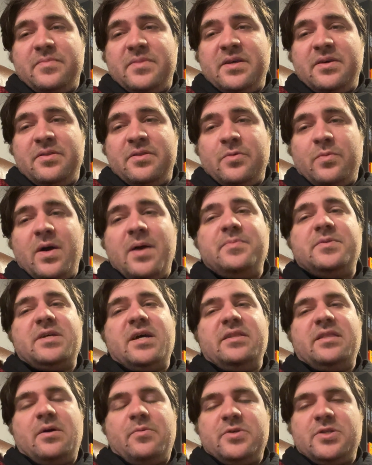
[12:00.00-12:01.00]
the
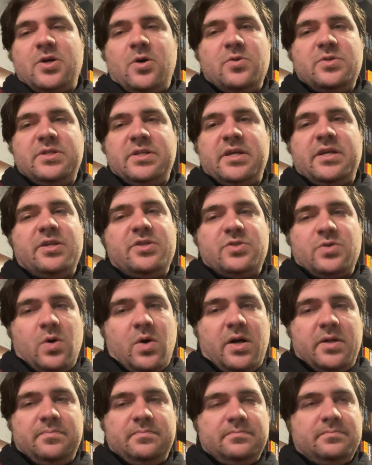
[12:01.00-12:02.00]
website that was hosting it is
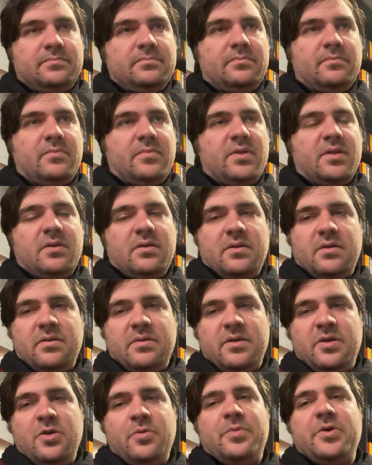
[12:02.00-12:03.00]
gone.
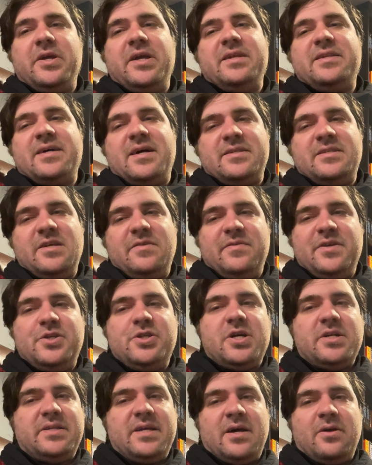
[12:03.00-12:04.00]
ubergeek.tv
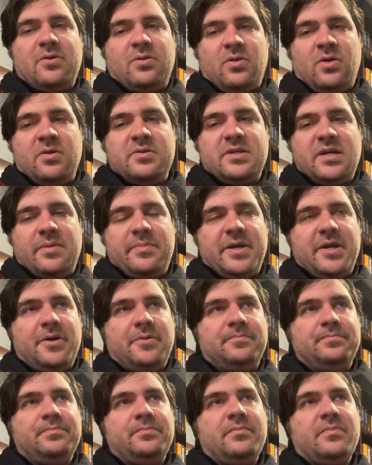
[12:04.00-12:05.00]
shut down a long time
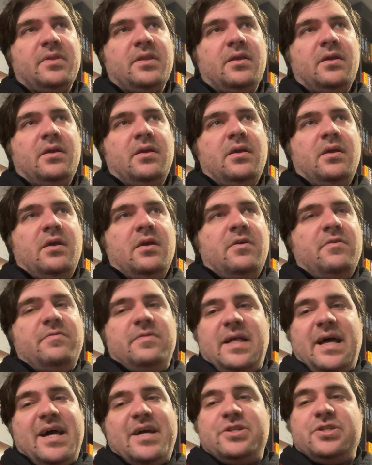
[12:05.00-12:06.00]
ago.
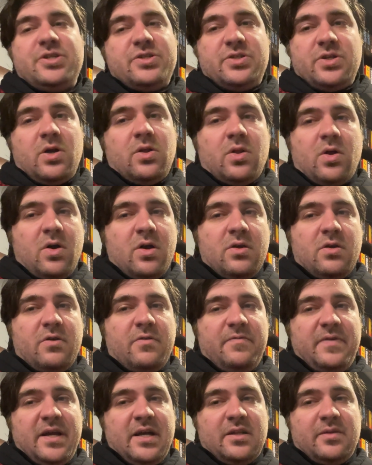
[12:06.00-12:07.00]
Flash is no longer
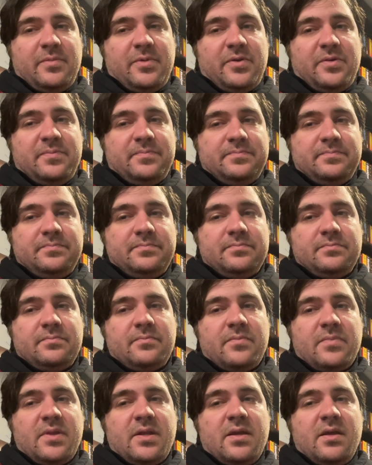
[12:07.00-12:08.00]
available.
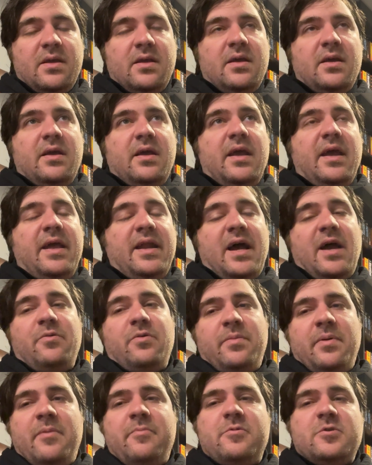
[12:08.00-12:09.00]
And I
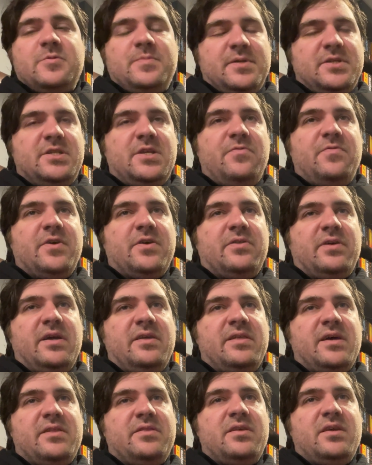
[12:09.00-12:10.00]
remember specifically
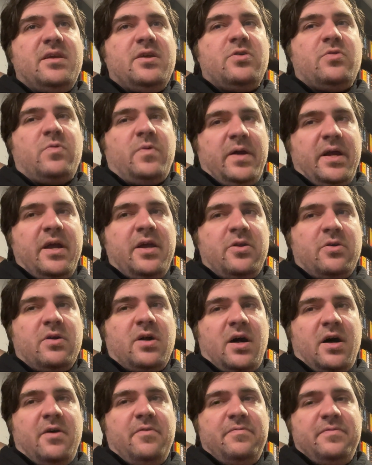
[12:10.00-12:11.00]
that the creator
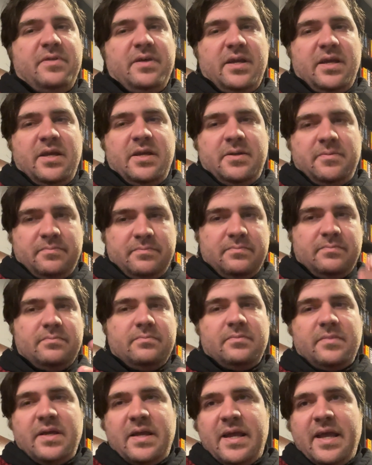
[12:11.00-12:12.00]
of the
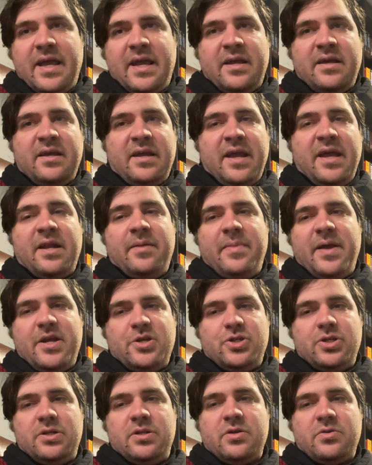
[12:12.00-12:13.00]

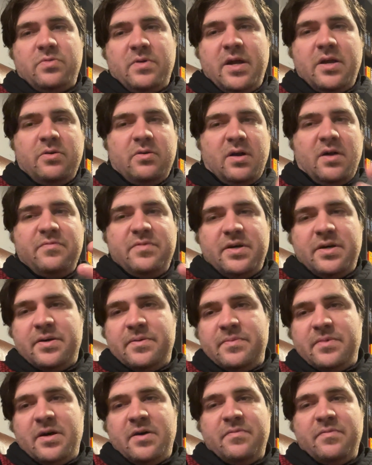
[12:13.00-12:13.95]
animation, the creator of the